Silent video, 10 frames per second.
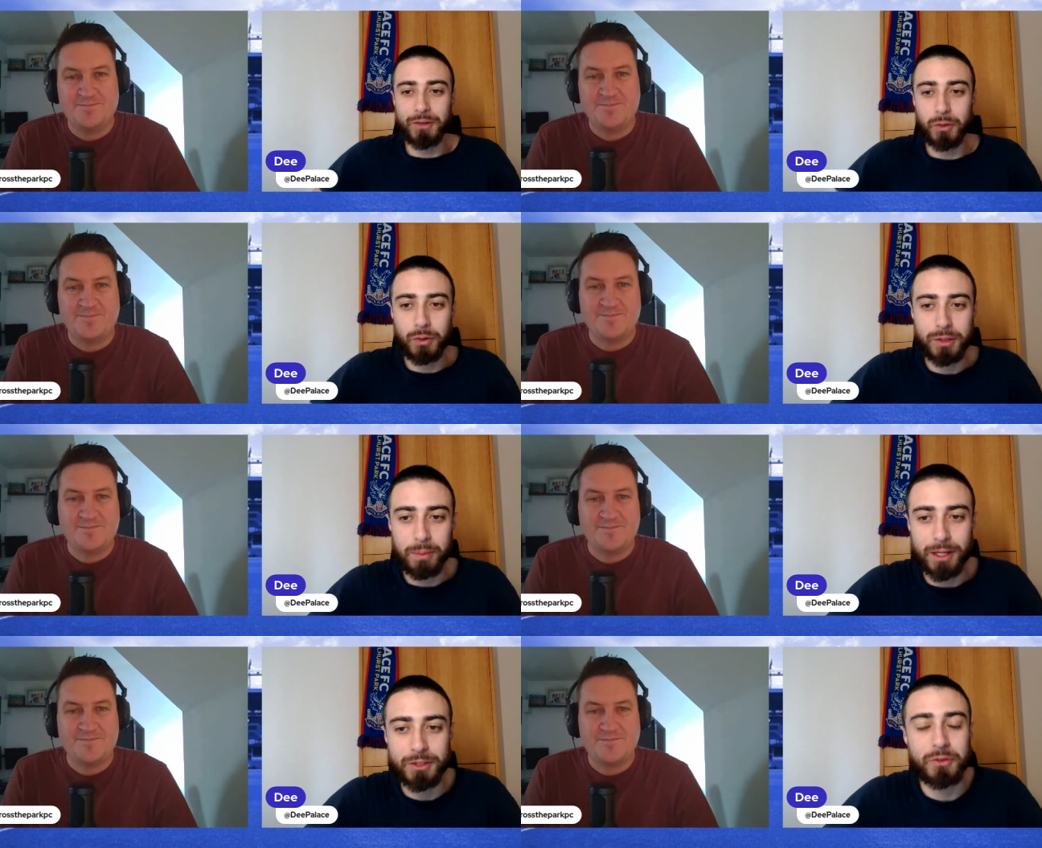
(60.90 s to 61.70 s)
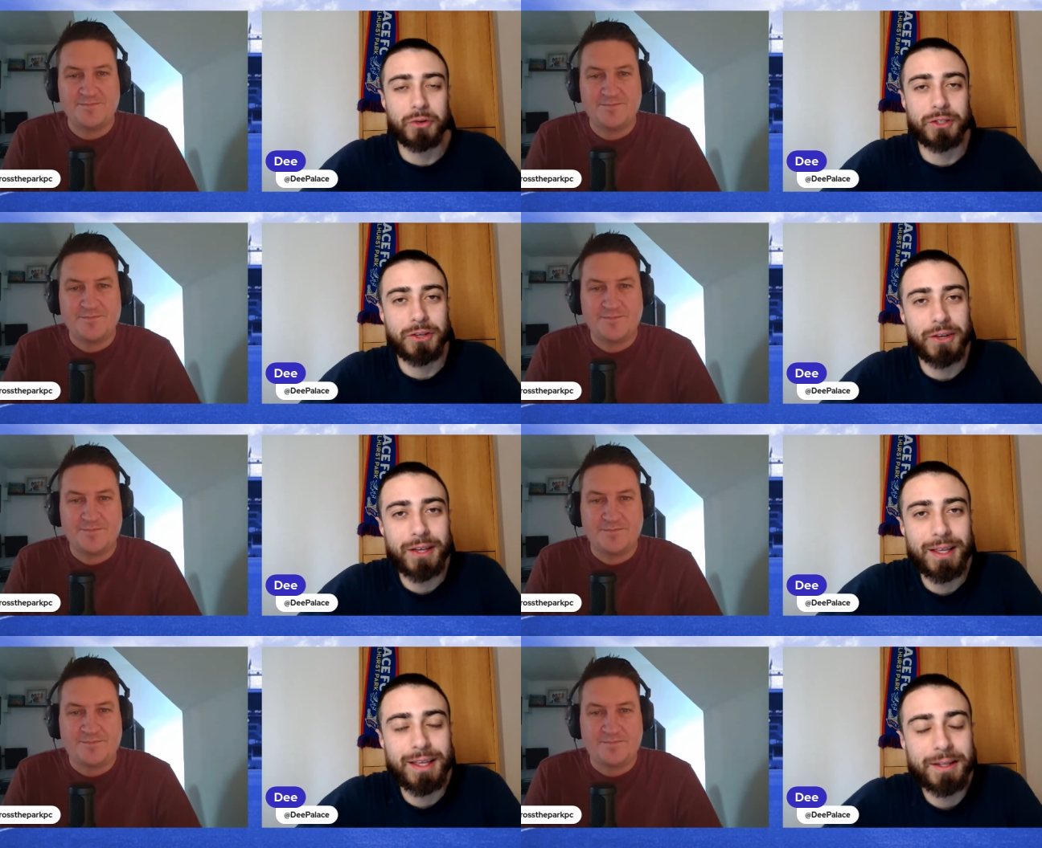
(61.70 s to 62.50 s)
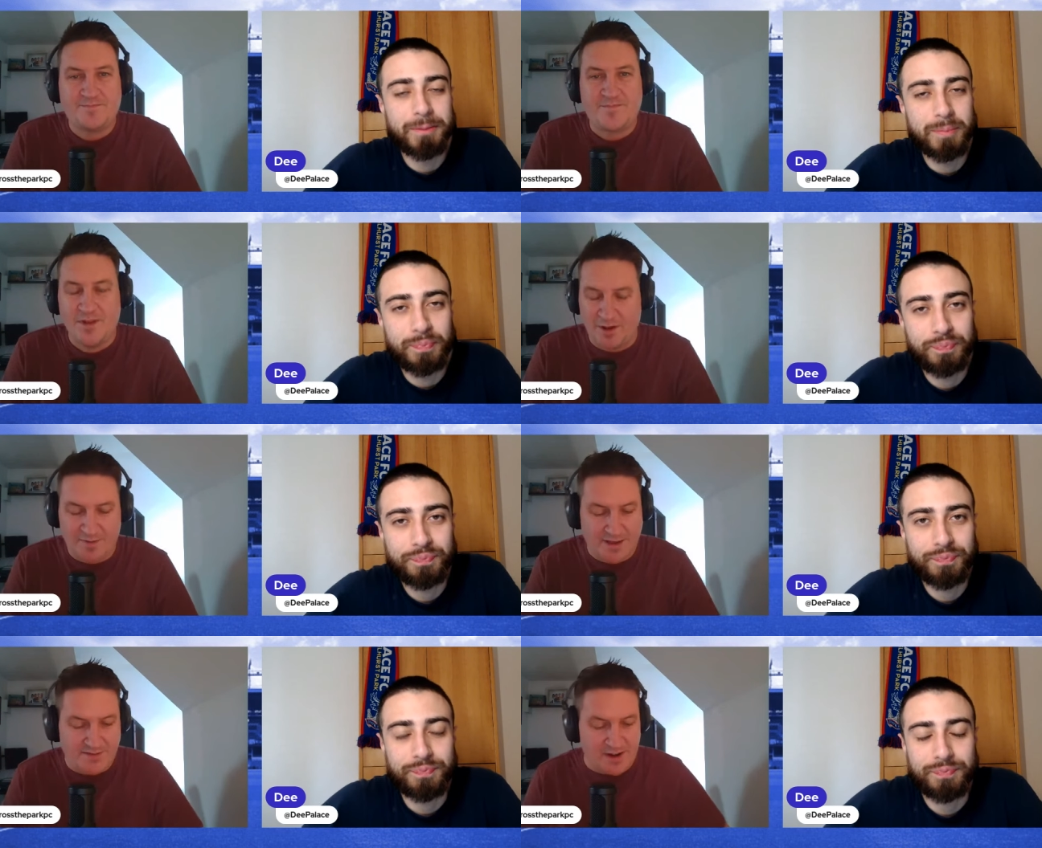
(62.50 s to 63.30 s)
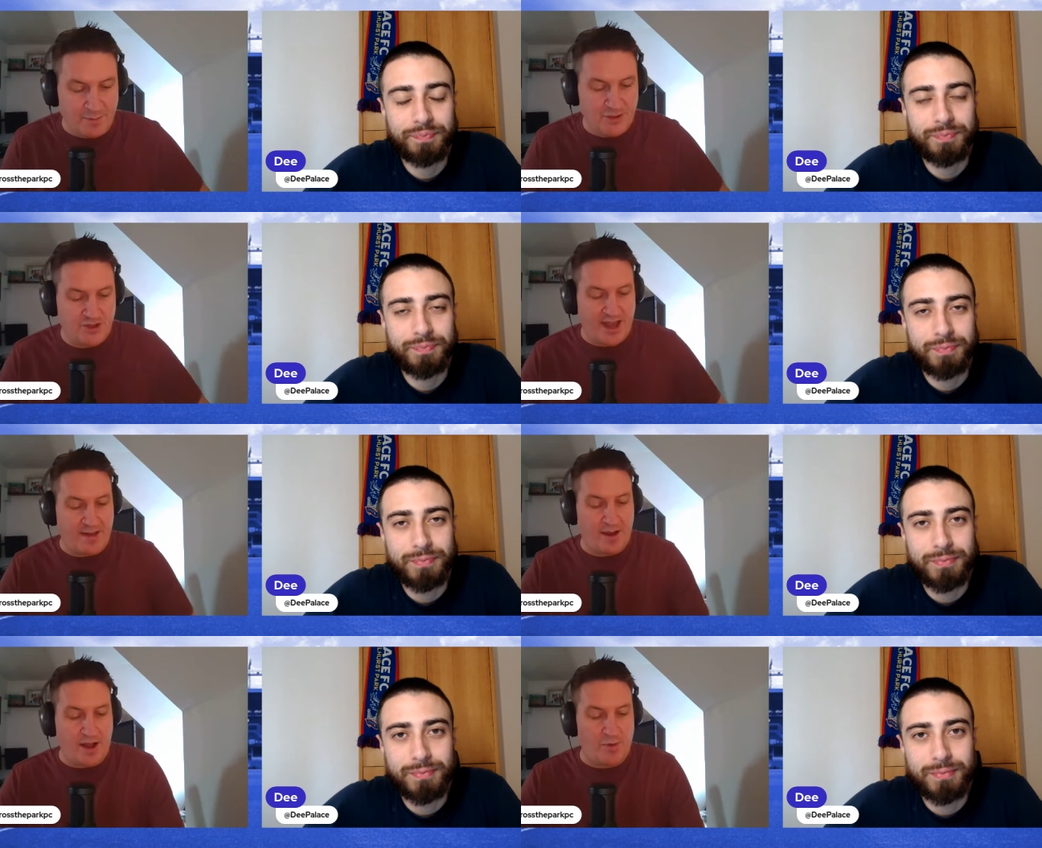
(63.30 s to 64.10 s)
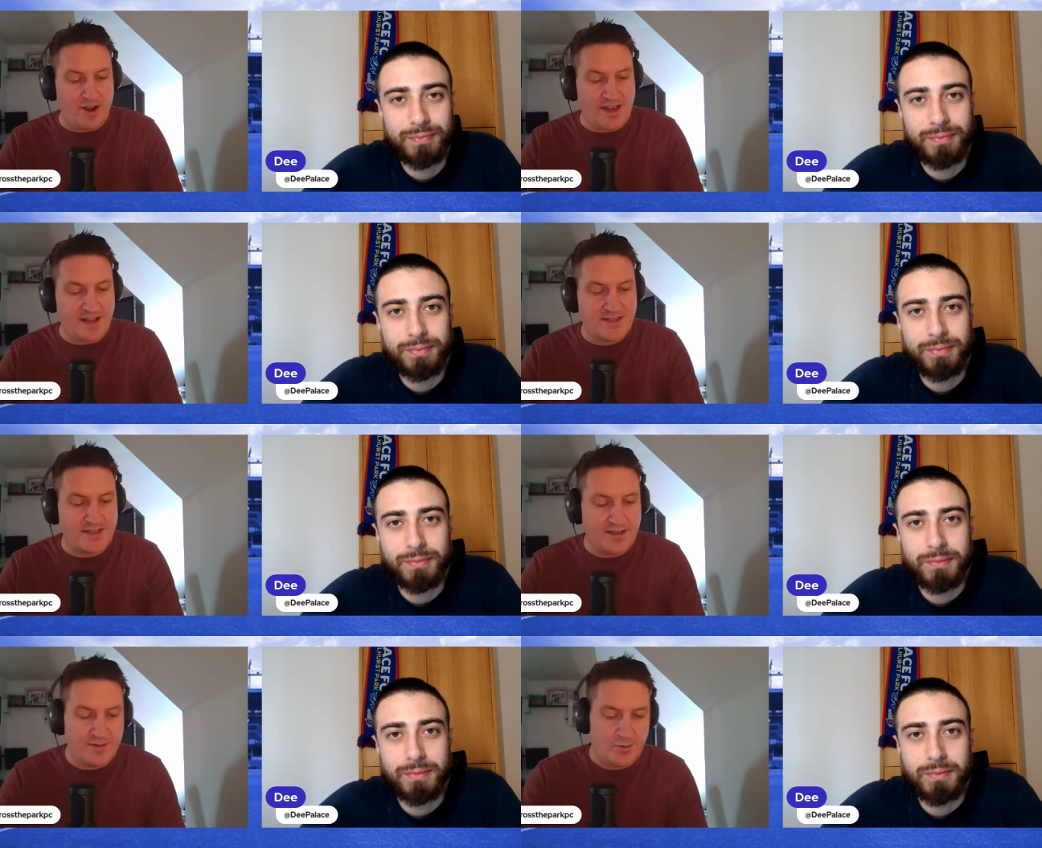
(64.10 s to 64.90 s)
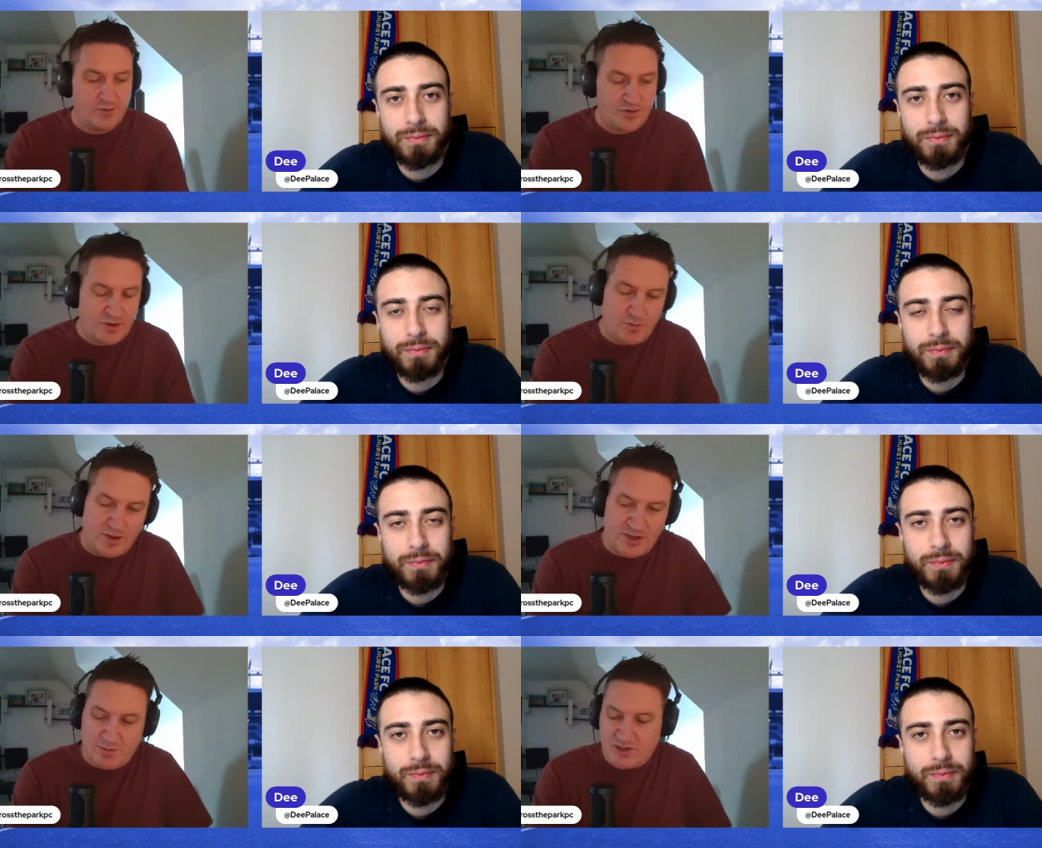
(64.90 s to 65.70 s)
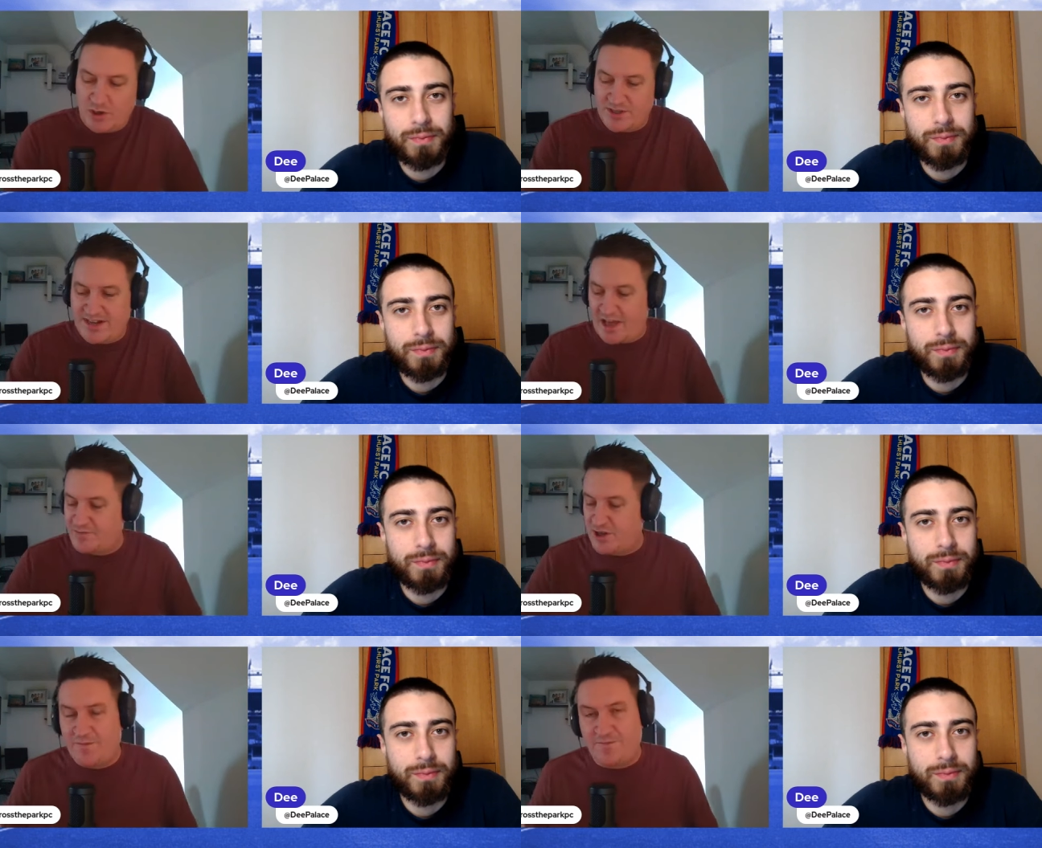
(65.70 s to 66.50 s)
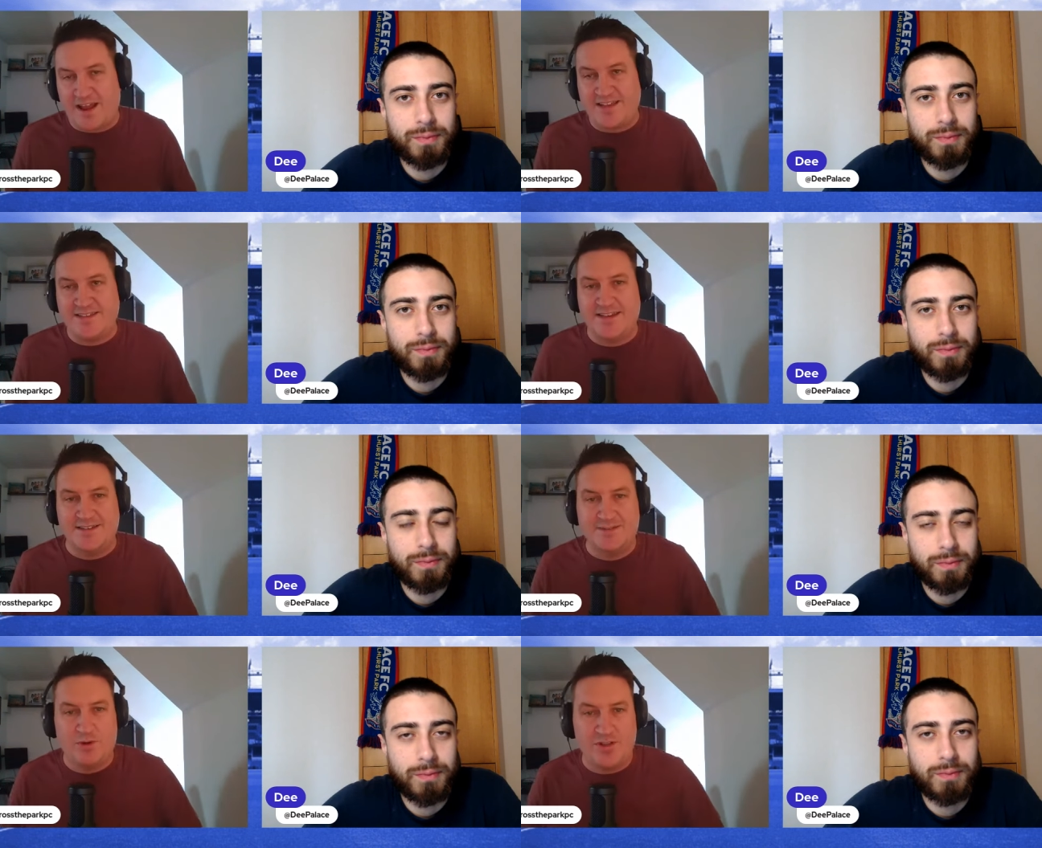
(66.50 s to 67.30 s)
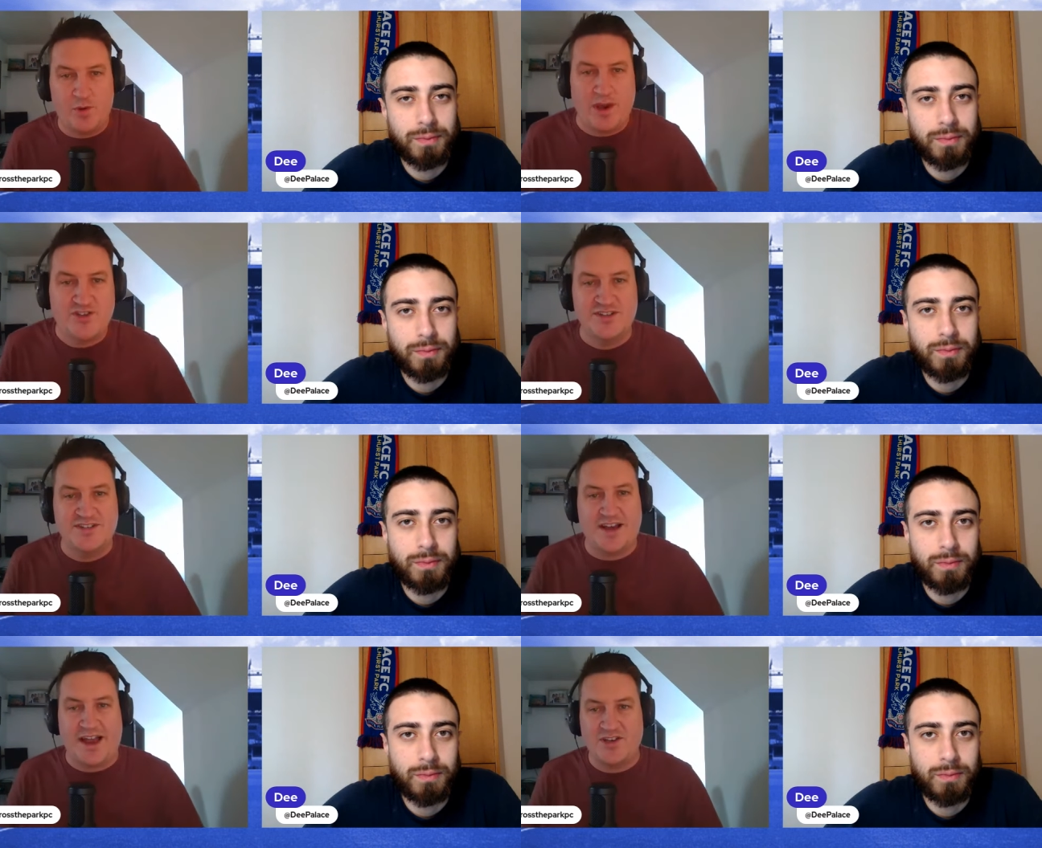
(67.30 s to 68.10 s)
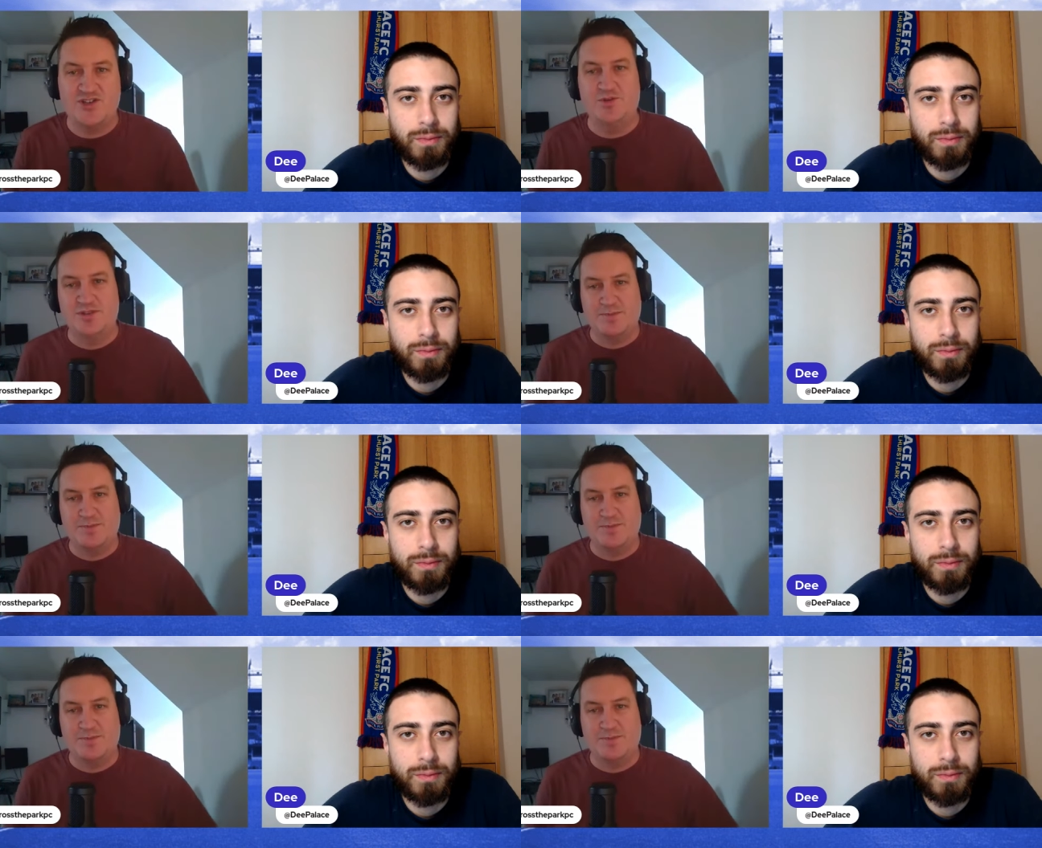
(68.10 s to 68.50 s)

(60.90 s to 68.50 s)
Speaker 1: It's always a pleasure talking to you.
Speaker 2: Oh, thanks very much. Uh, I want to get into. We, we sort of left off last season. One of the questions I asked you was